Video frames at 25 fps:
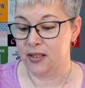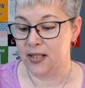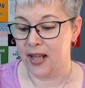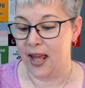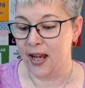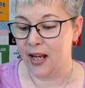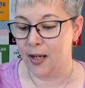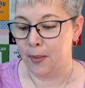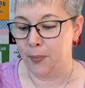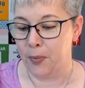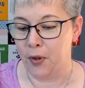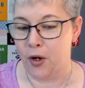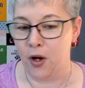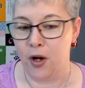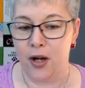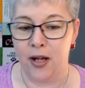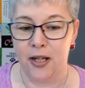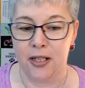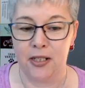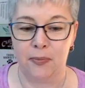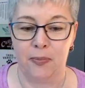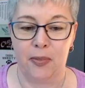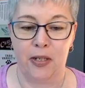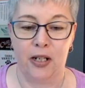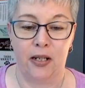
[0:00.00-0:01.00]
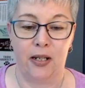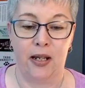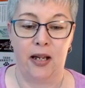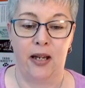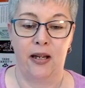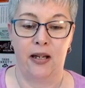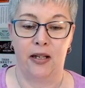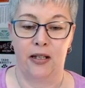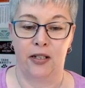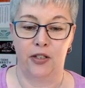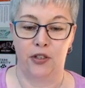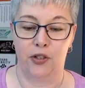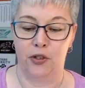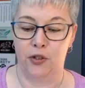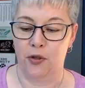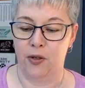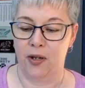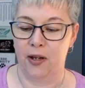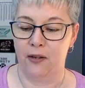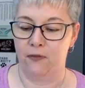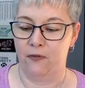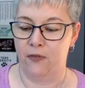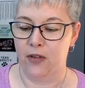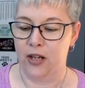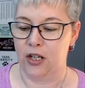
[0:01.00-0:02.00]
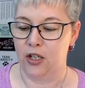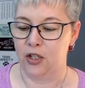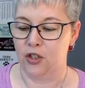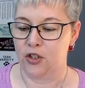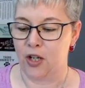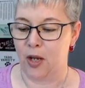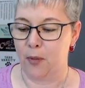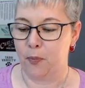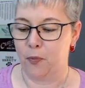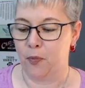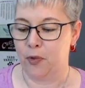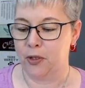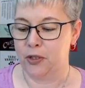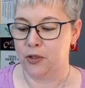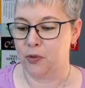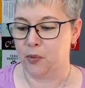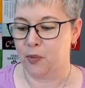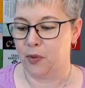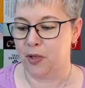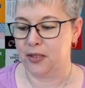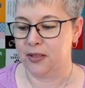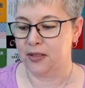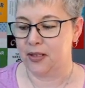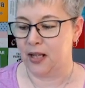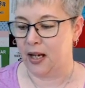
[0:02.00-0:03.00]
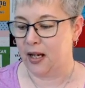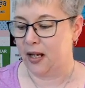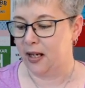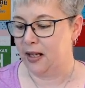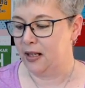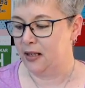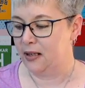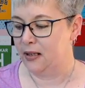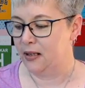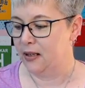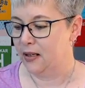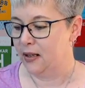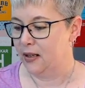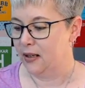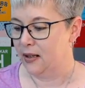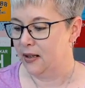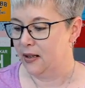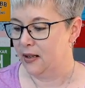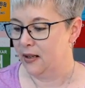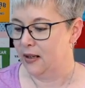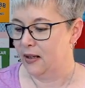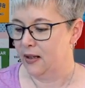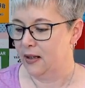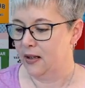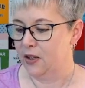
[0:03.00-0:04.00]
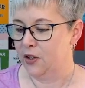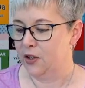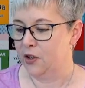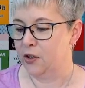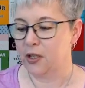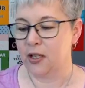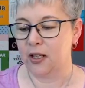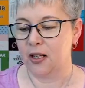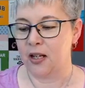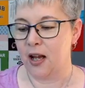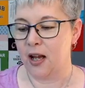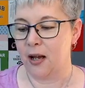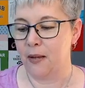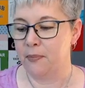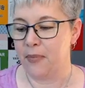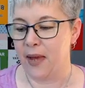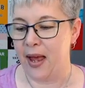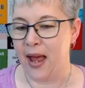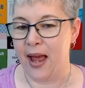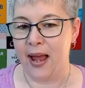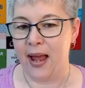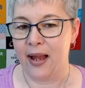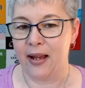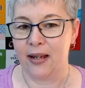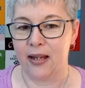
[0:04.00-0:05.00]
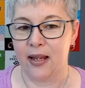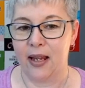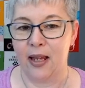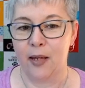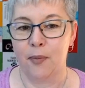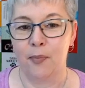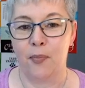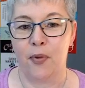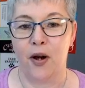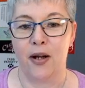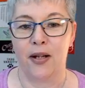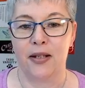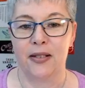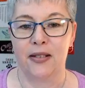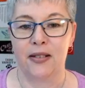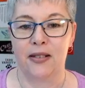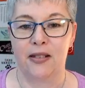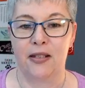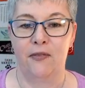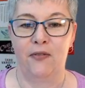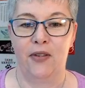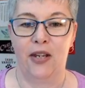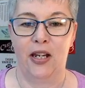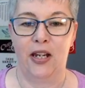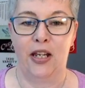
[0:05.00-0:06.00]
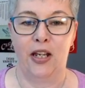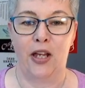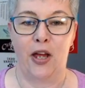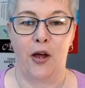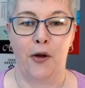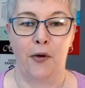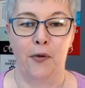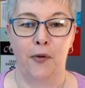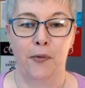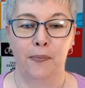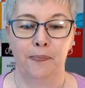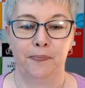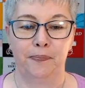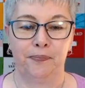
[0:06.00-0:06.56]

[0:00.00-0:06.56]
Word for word: take a pause because you can finish up once we're done you can come back and pause the video.